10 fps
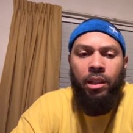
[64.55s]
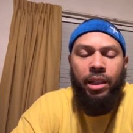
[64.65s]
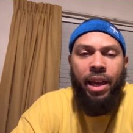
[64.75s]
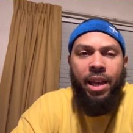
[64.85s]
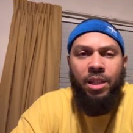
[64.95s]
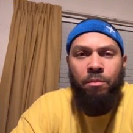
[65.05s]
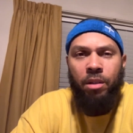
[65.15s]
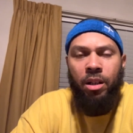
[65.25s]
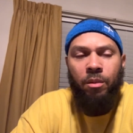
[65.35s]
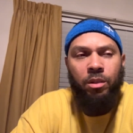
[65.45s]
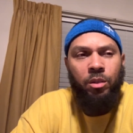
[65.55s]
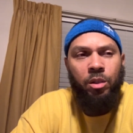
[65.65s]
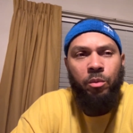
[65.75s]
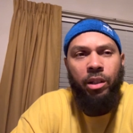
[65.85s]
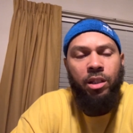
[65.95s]
last month, which
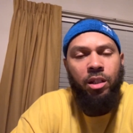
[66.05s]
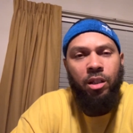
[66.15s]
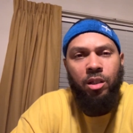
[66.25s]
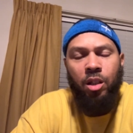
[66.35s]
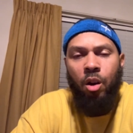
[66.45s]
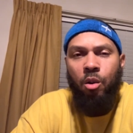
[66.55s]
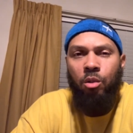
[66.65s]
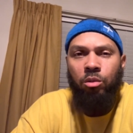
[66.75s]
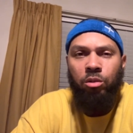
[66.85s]
just really took a toll.